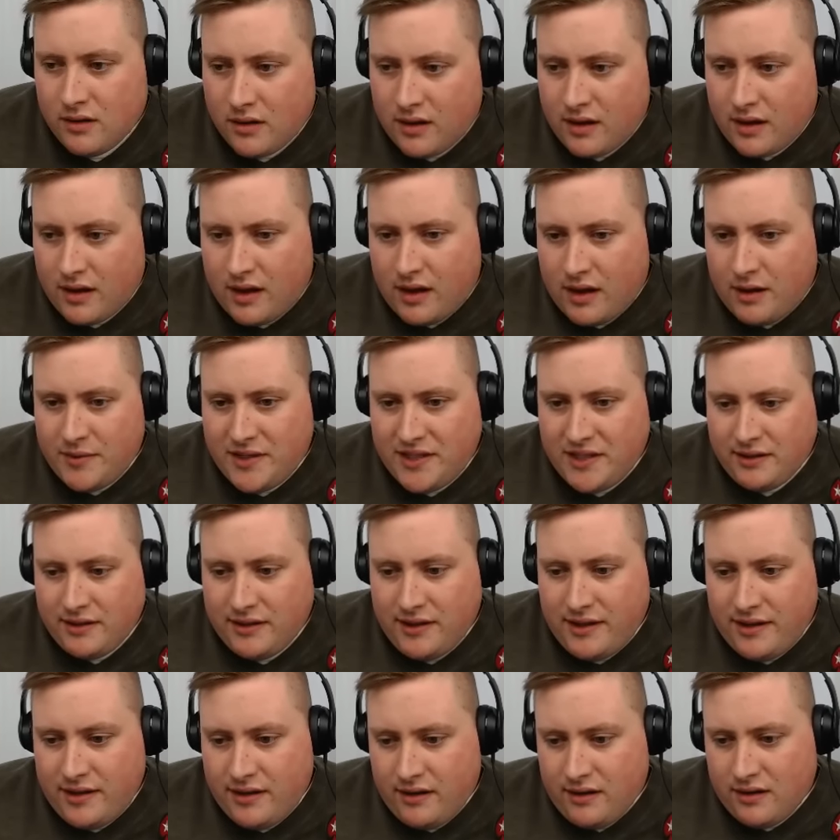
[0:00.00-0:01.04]
And we see a
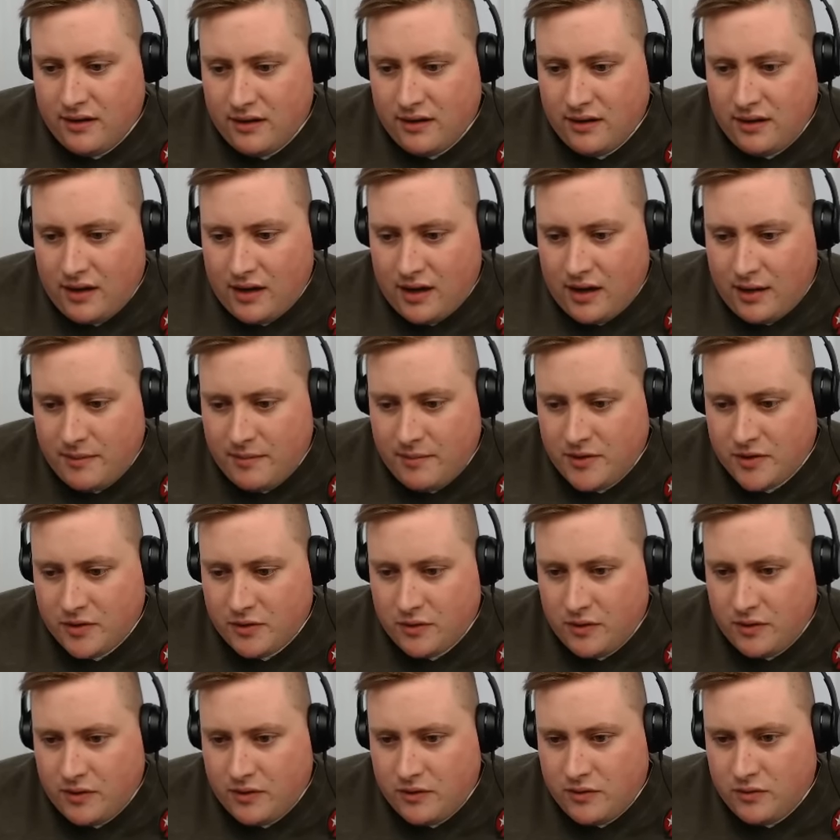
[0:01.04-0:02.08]
lead here. I'm just
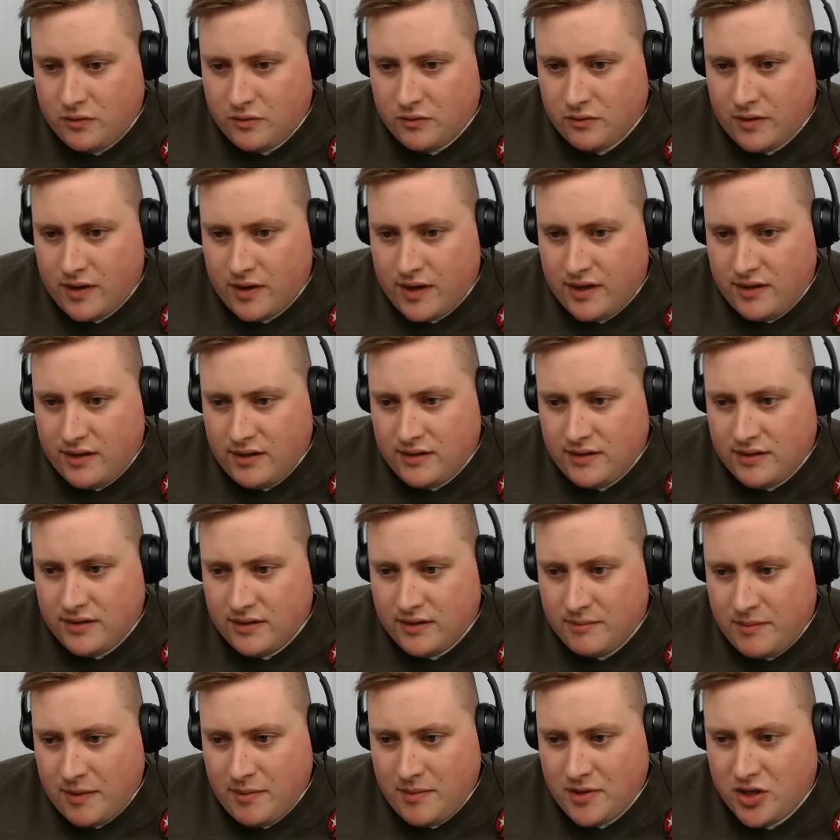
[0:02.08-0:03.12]
going to raise,
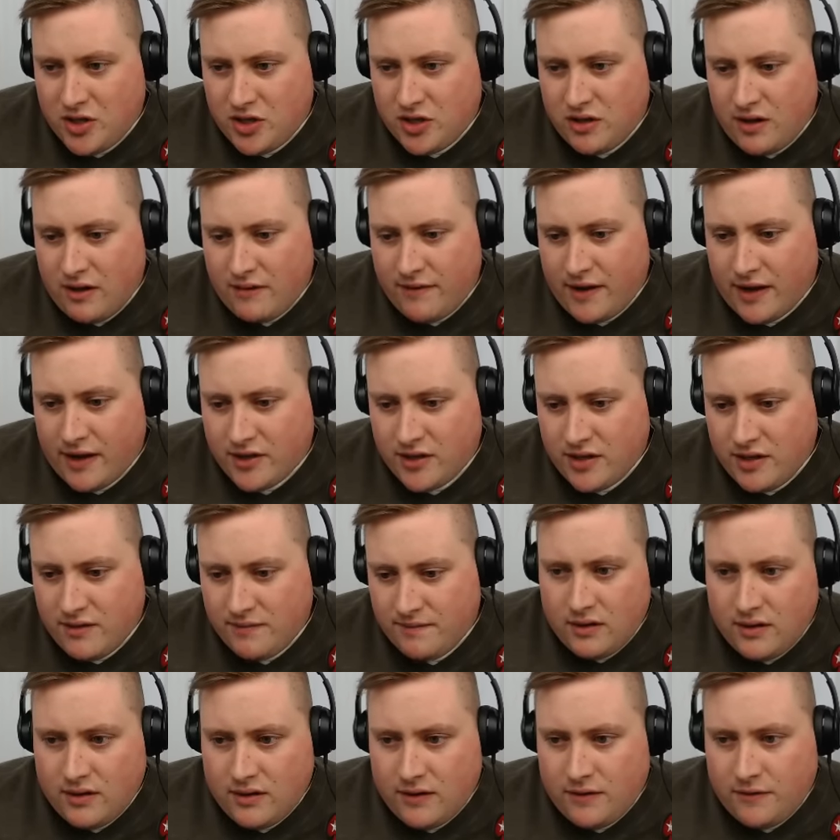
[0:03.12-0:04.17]
maybe shove actually.
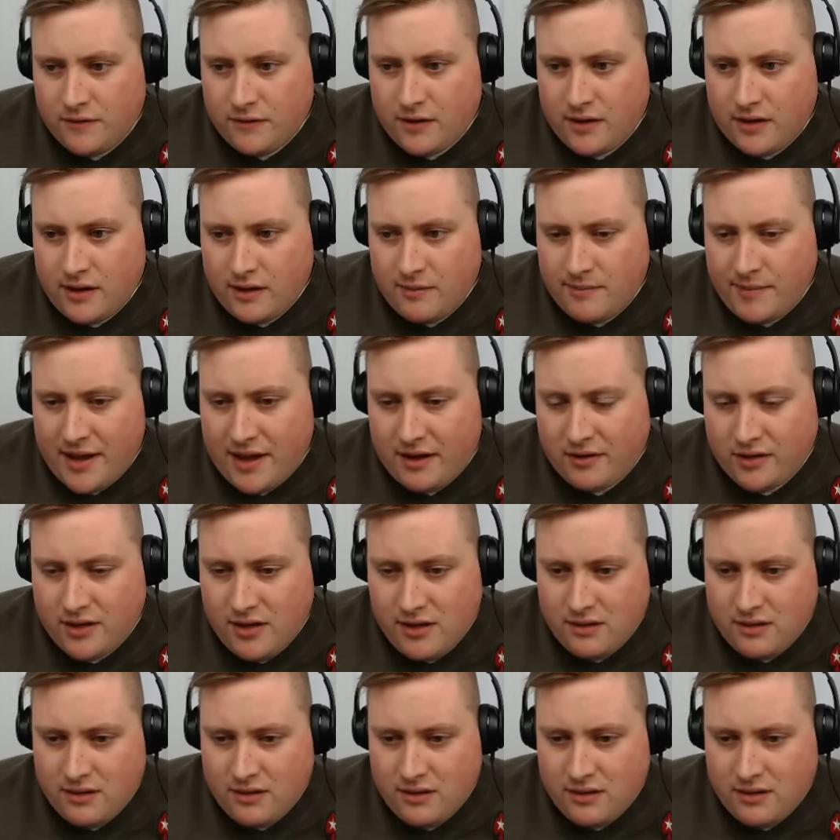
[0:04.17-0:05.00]
This is for another bounty.